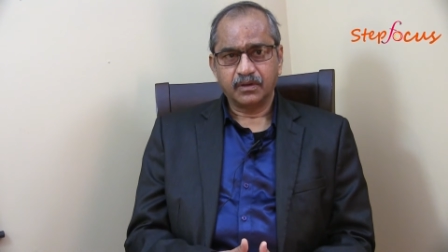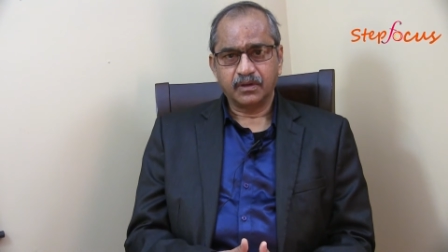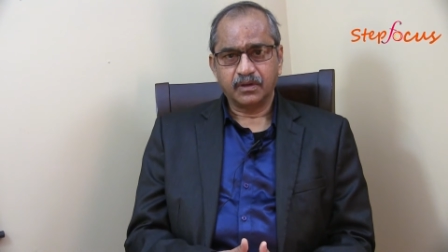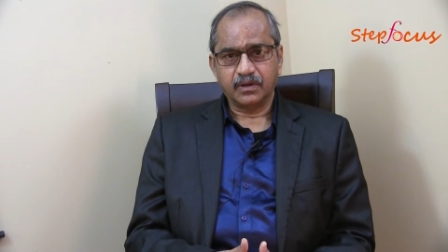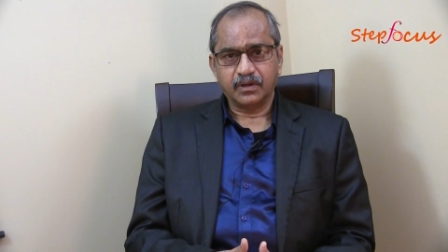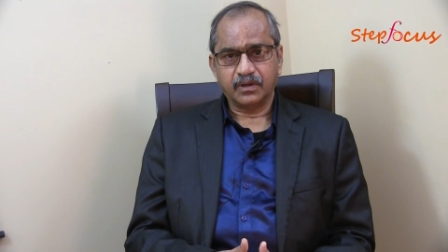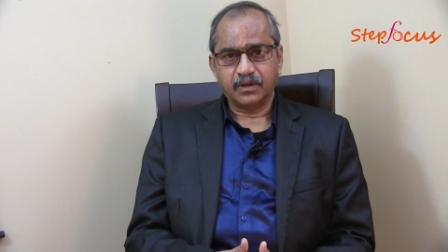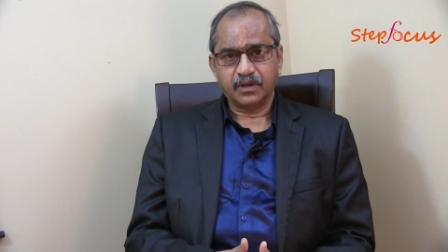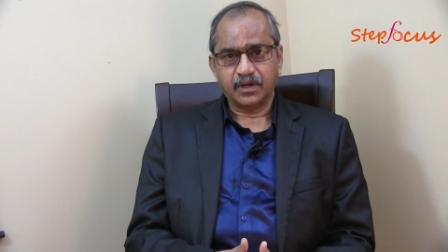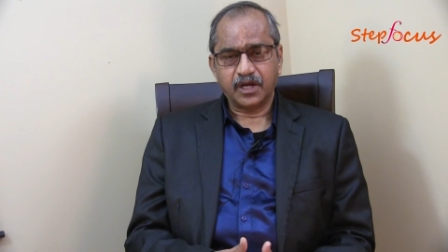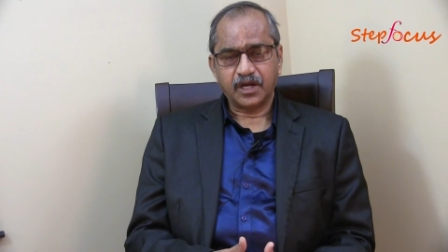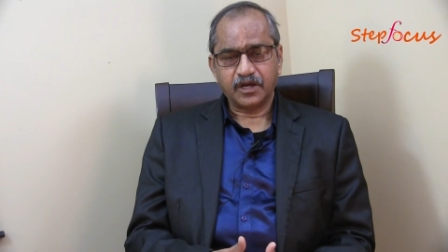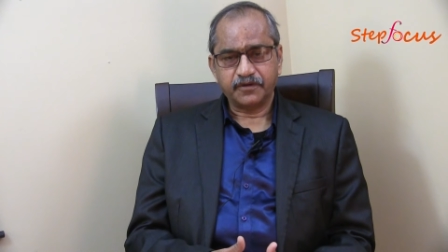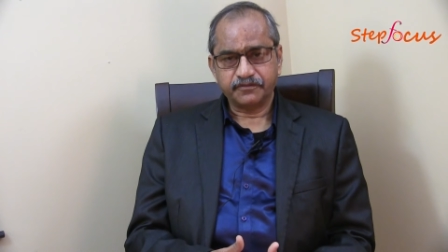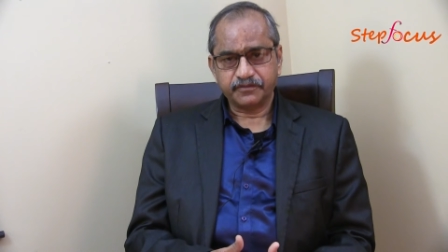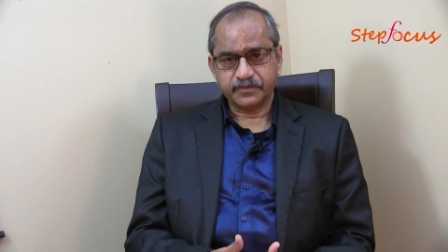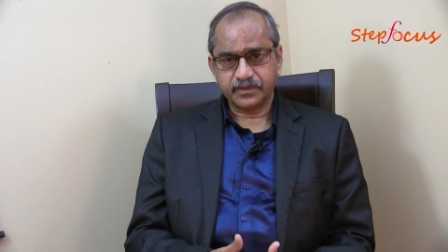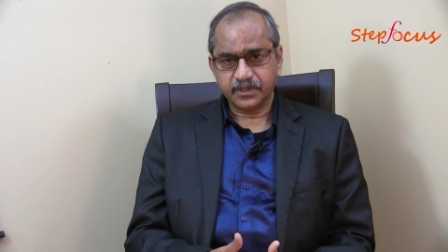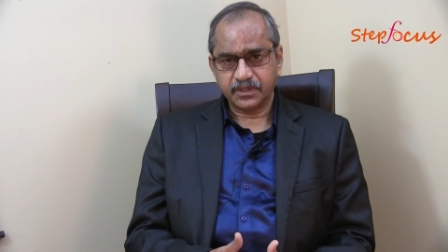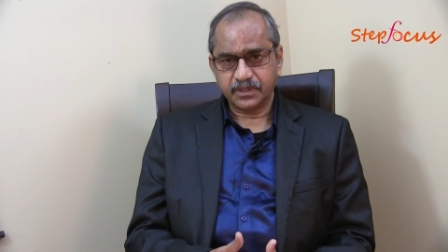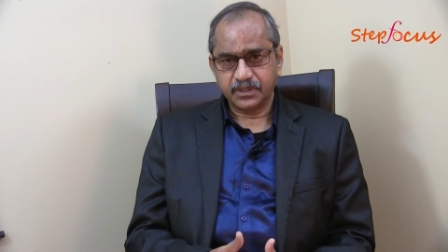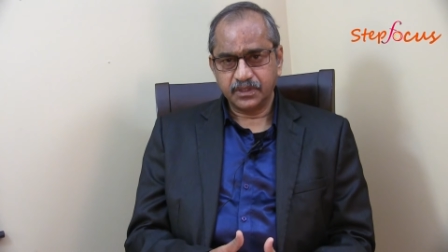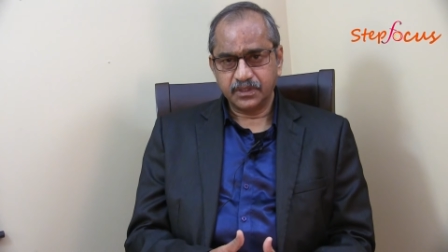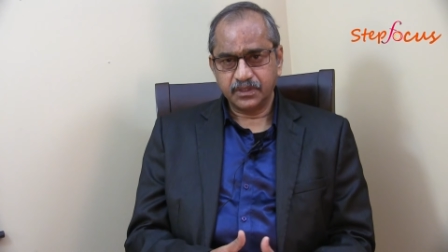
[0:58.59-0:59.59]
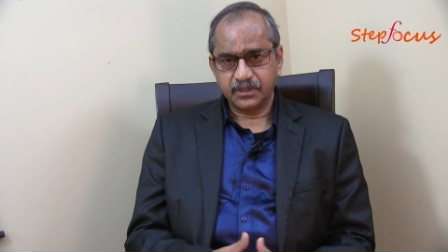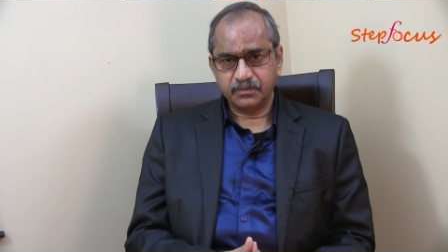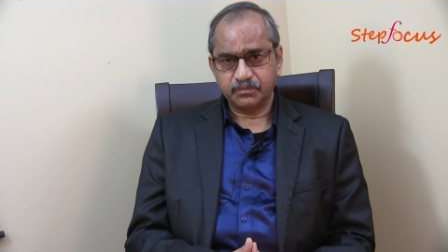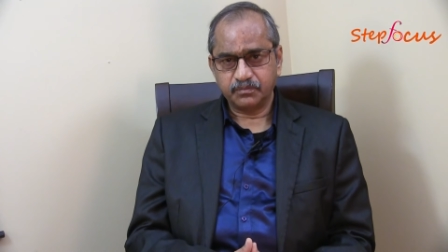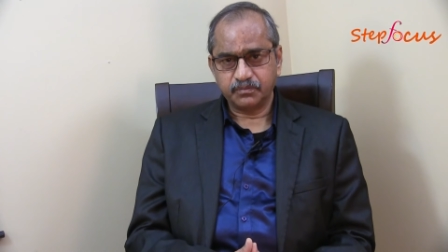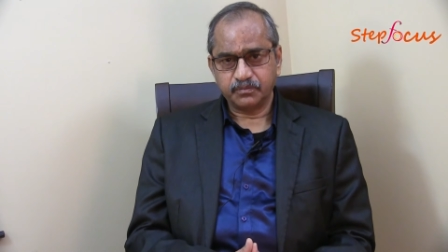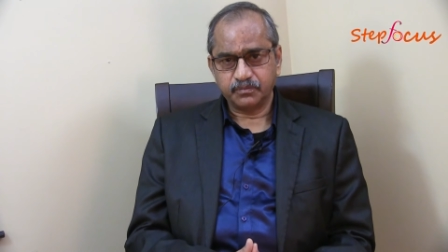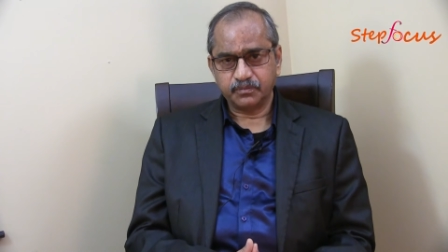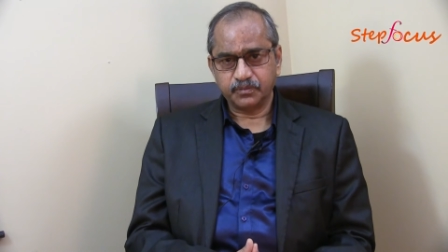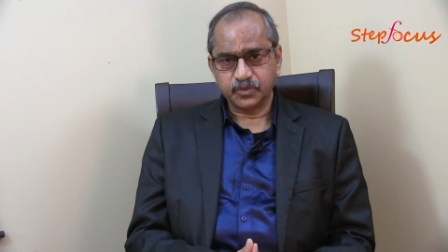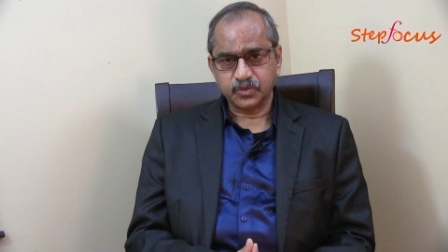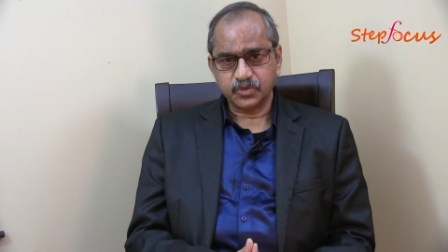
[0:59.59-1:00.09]
Uh, after the
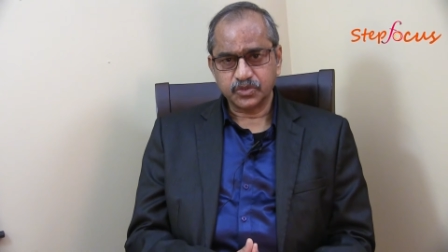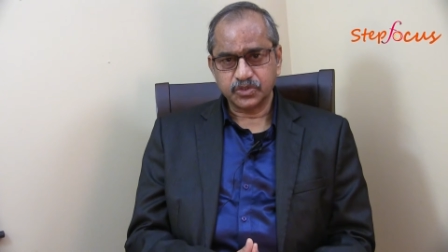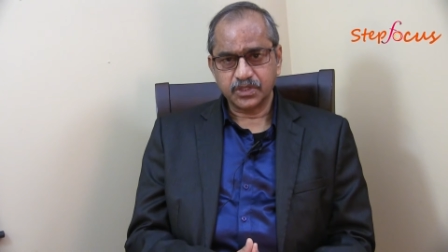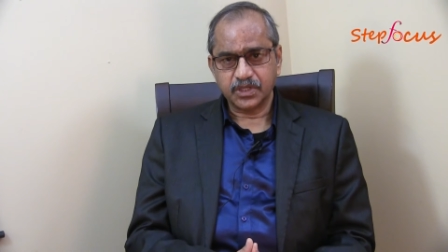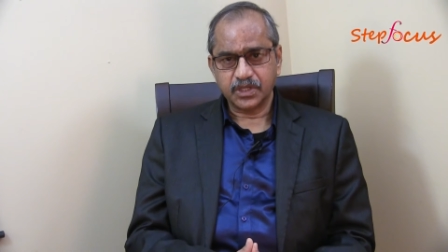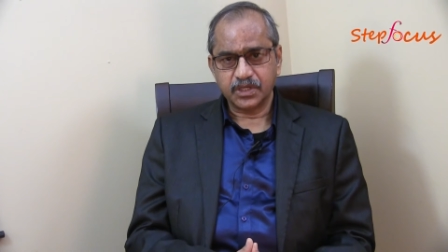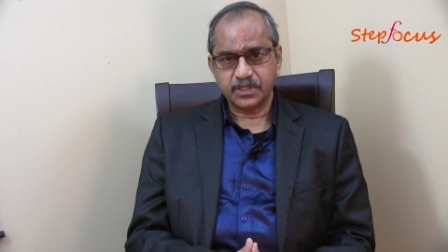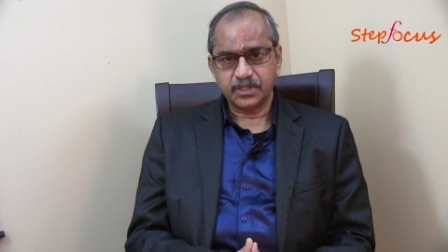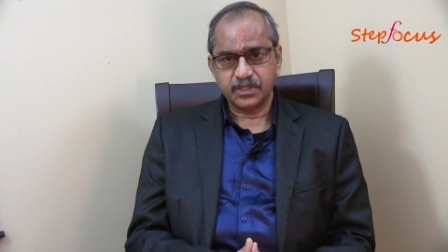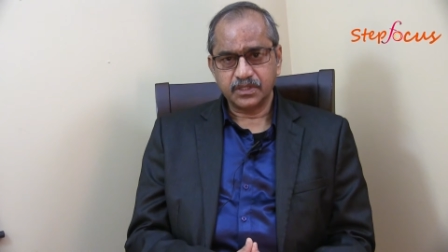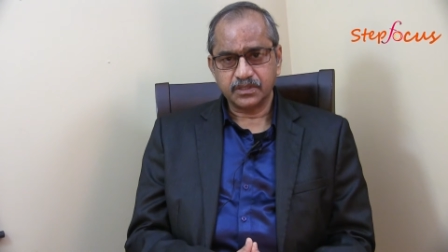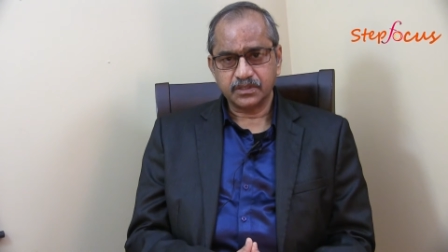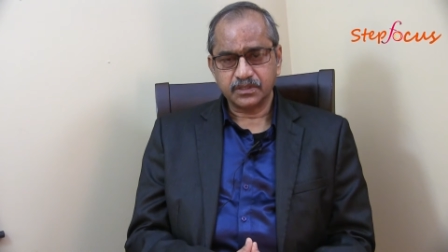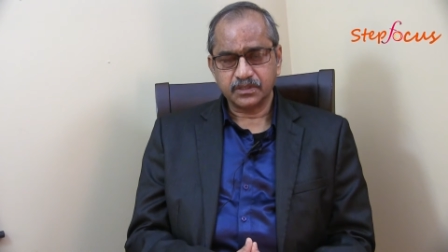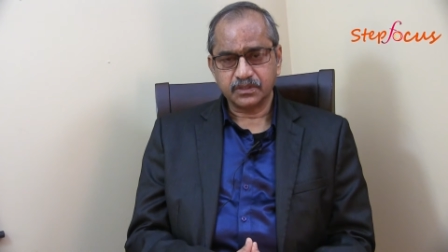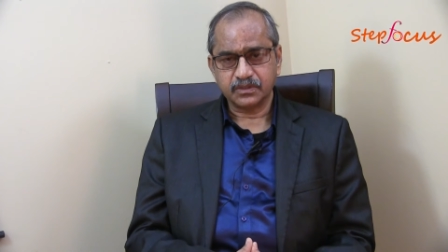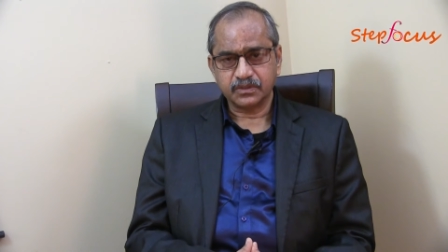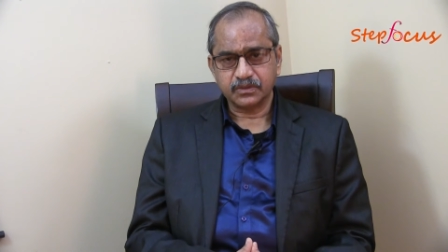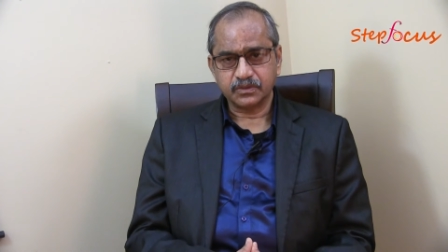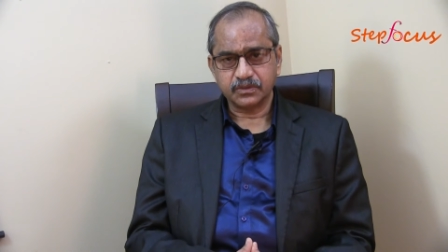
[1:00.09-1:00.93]
post graduation